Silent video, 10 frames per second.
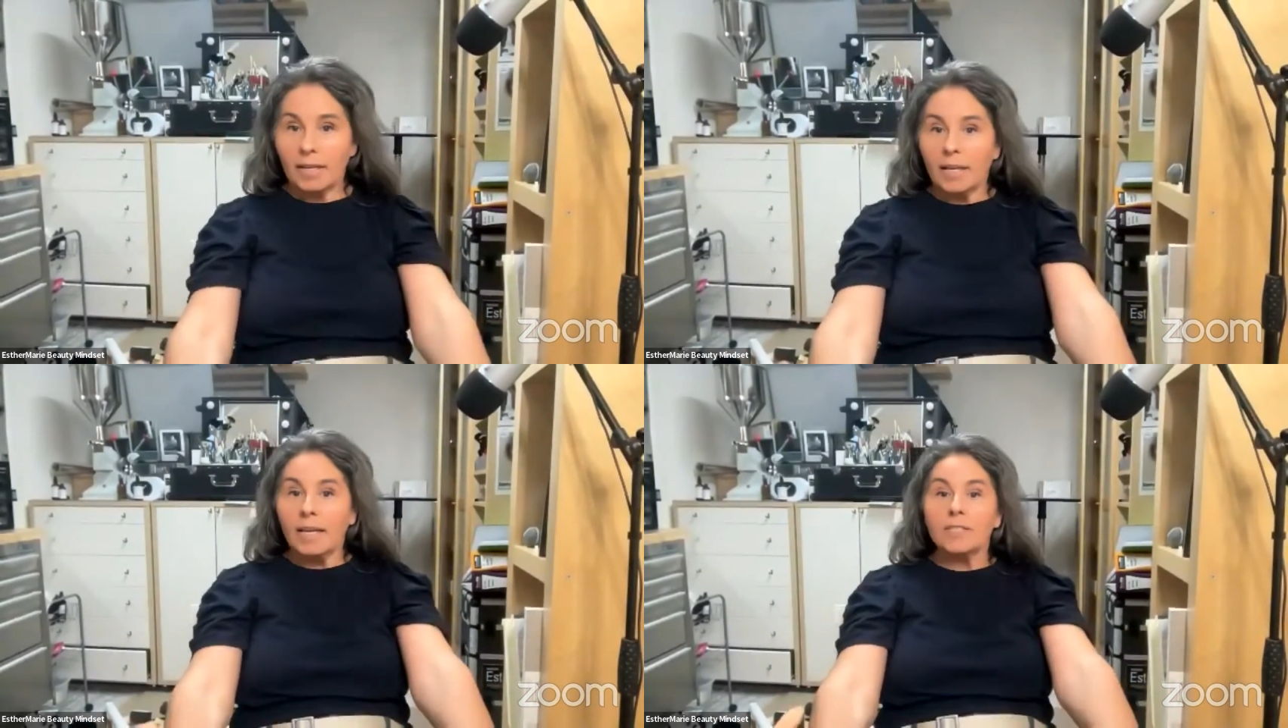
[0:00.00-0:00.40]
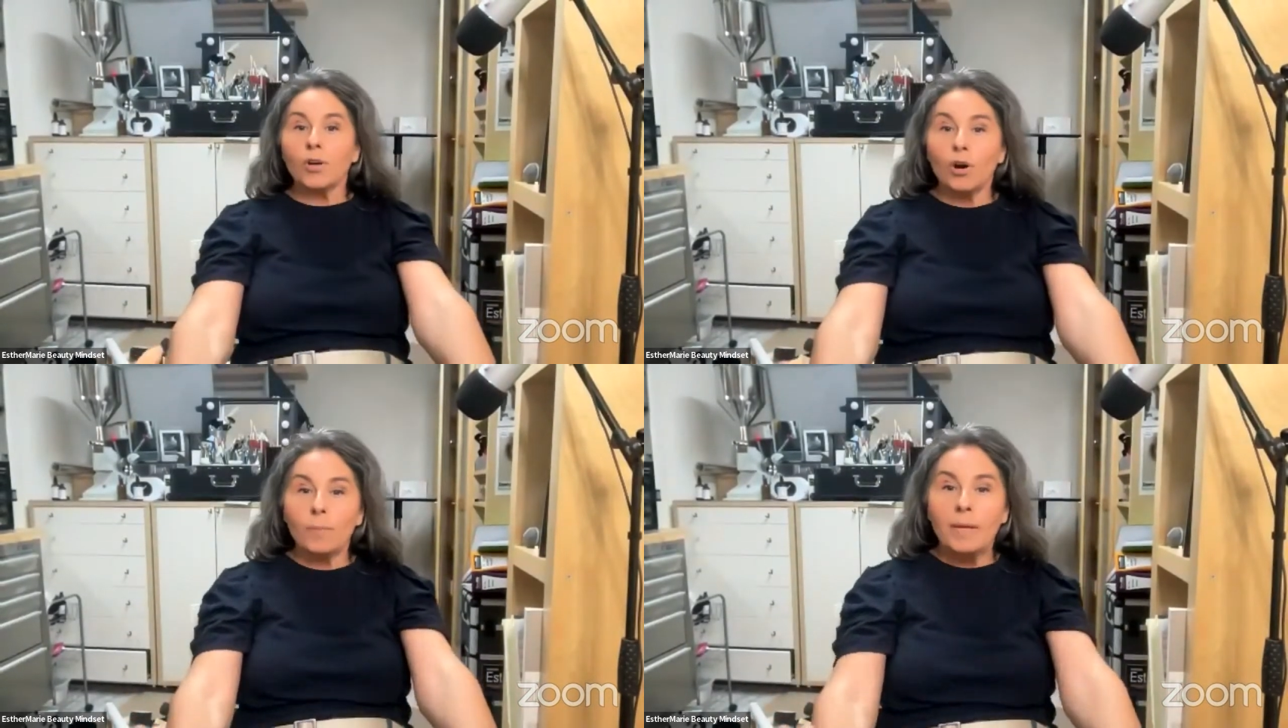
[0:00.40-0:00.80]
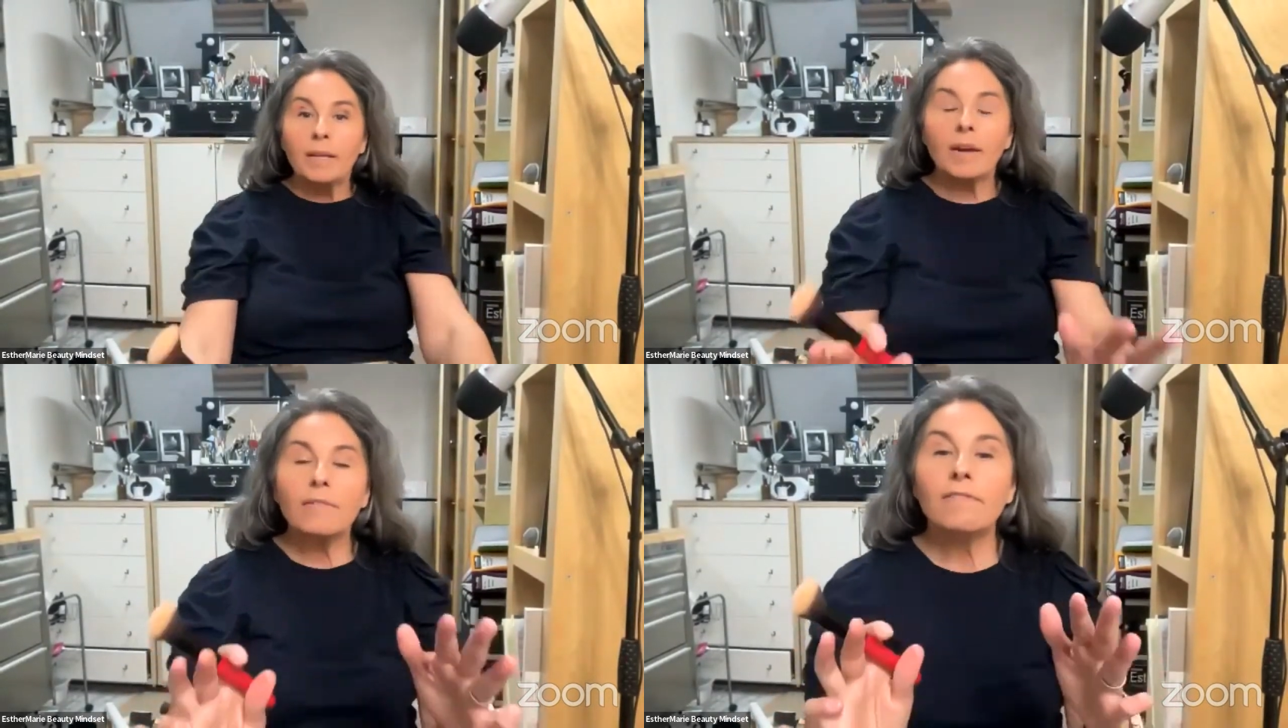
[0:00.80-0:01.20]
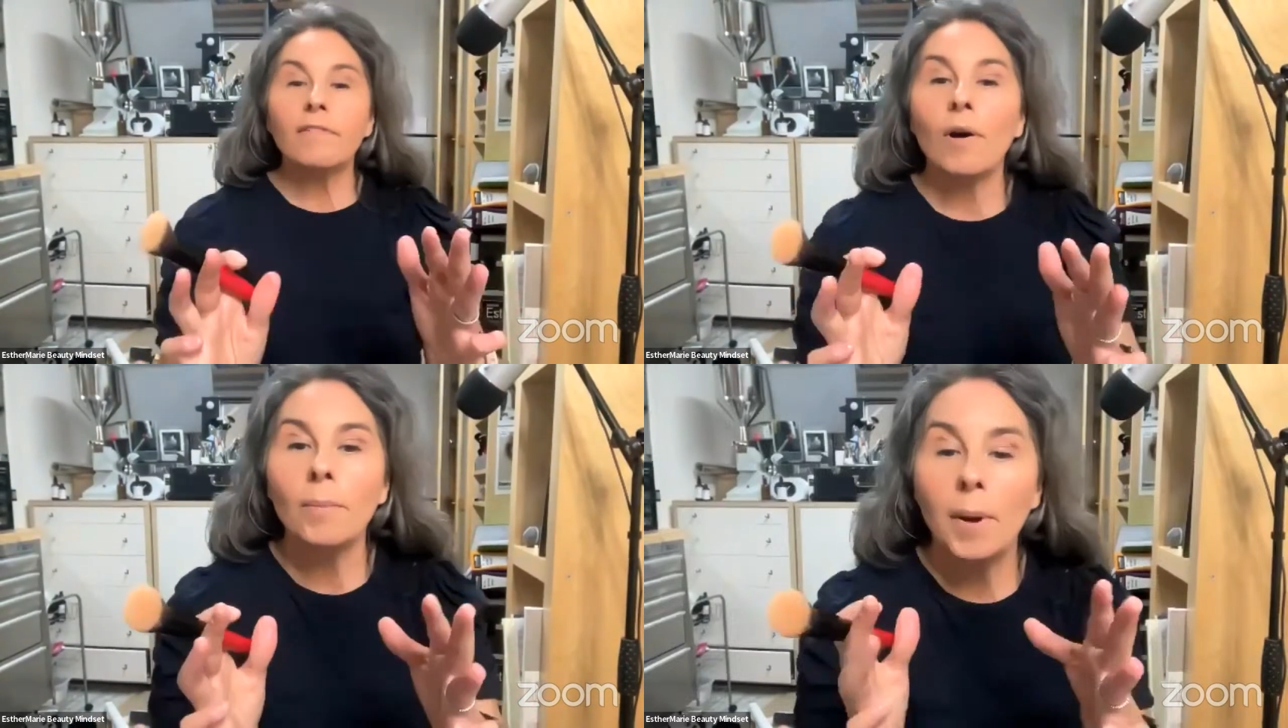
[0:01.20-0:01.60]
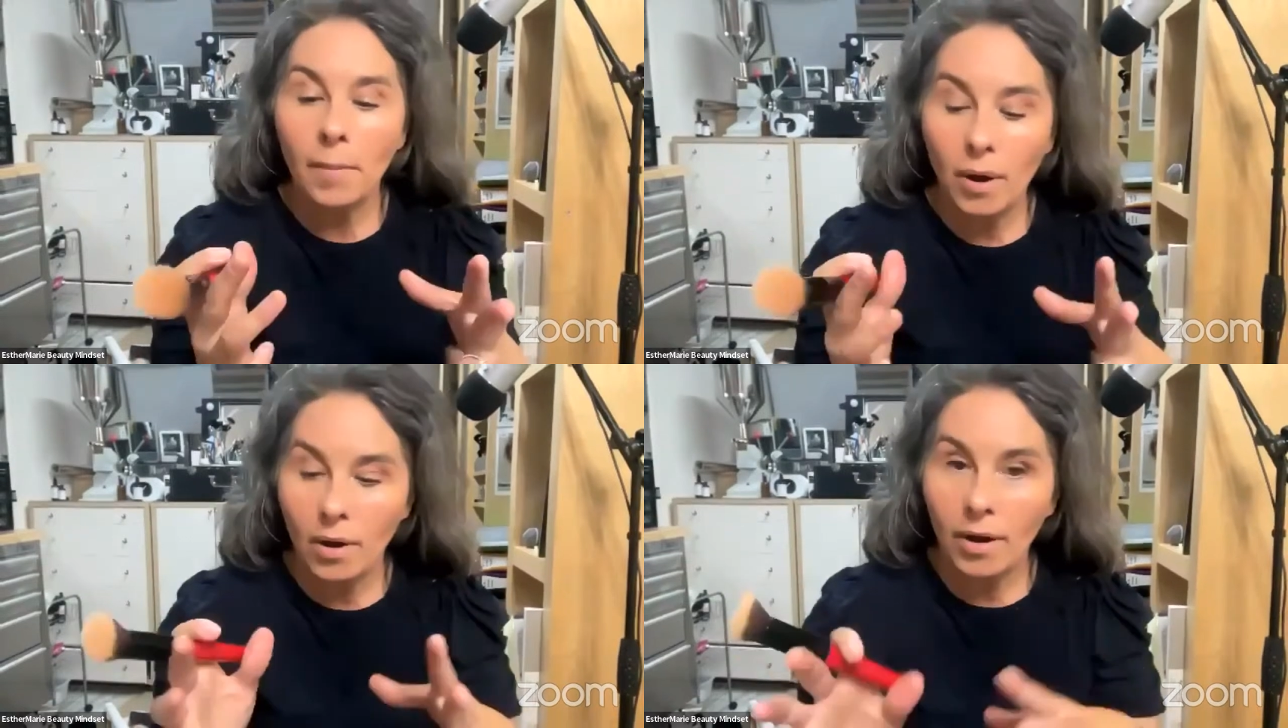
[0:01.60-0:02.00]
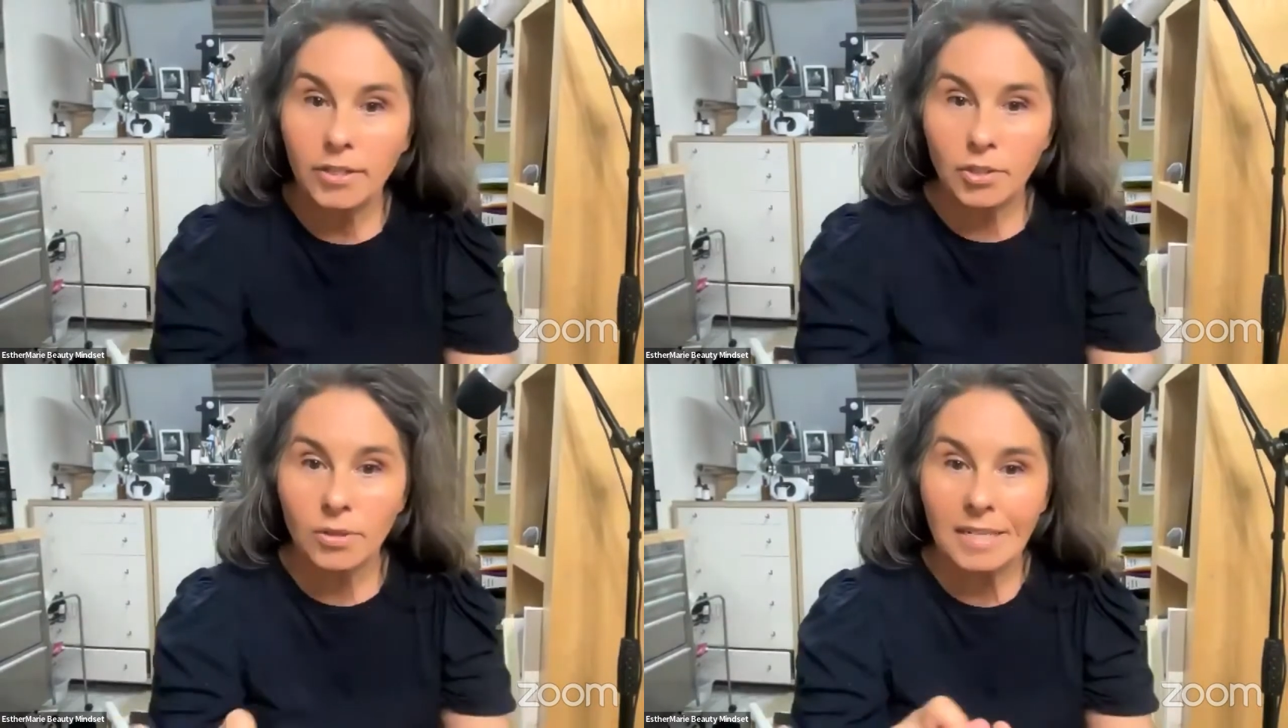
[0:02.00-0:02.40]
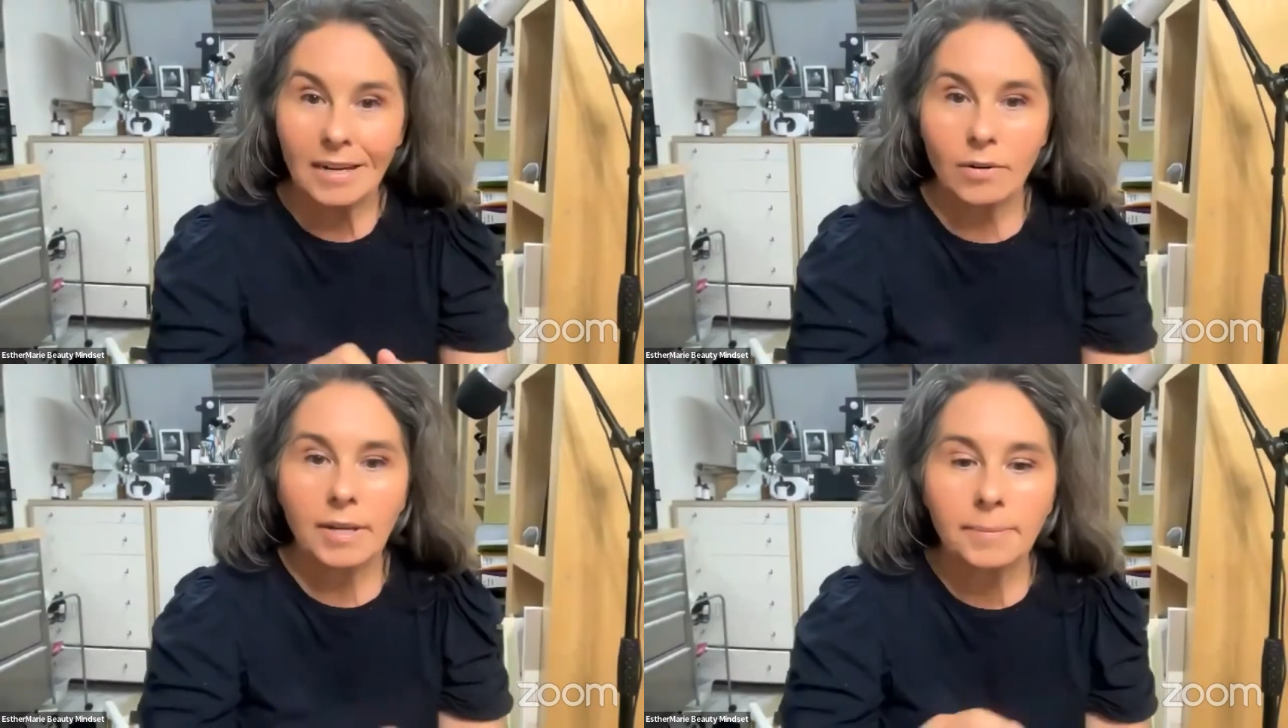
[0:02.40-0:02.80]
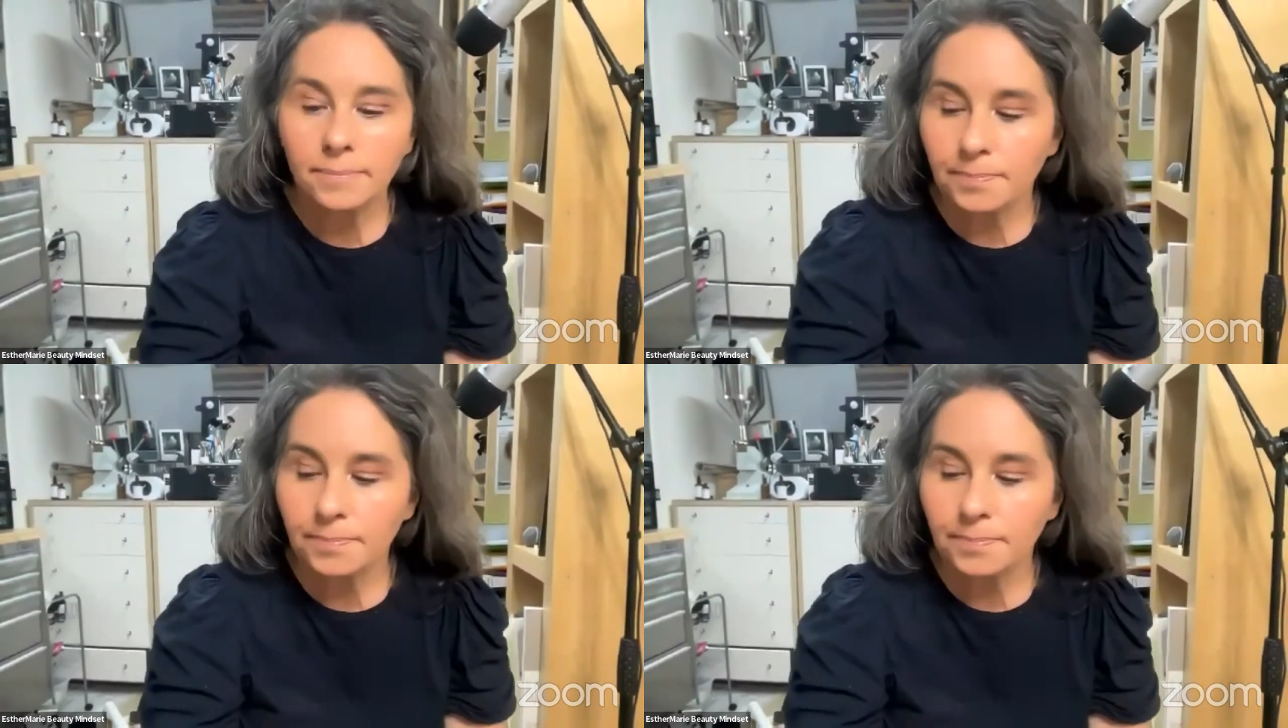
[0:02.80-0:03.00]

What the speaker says: is coming from my suntan cream.